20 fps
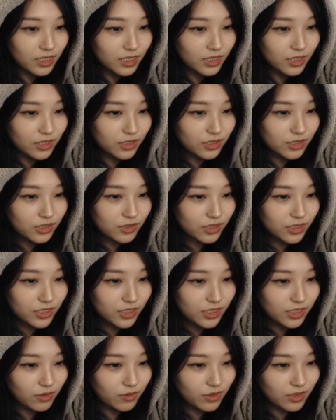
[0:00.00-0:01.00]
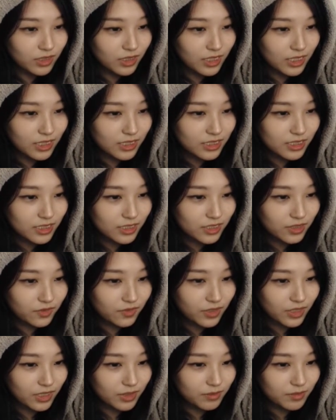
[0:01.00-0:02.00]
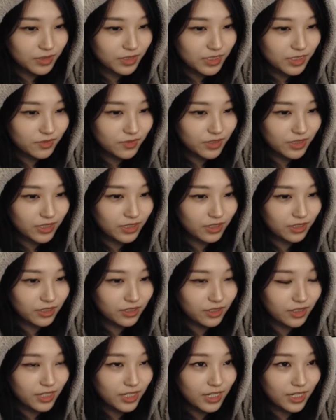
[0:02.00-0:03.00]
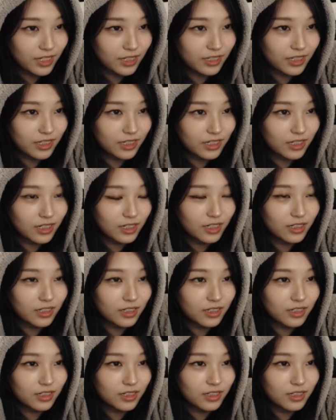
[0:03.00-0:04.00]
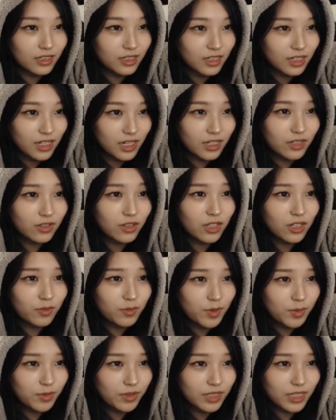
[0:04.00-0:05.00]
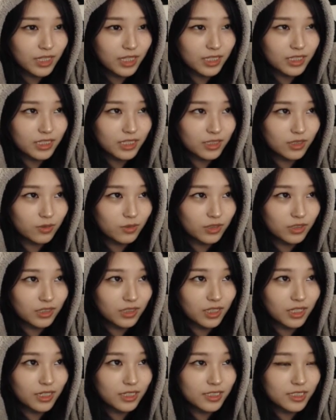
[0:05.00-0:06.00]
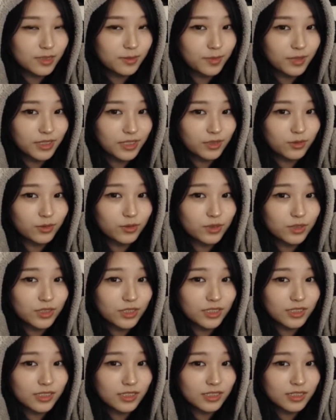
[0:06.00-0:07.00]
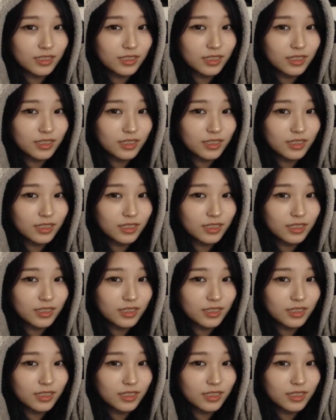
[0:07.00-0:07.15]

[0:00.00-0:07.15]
You just watch Itaewon Class, it's fine, but it's very long, you can't, yeah. I know a lot of people that like Itaewon Class, but it was just...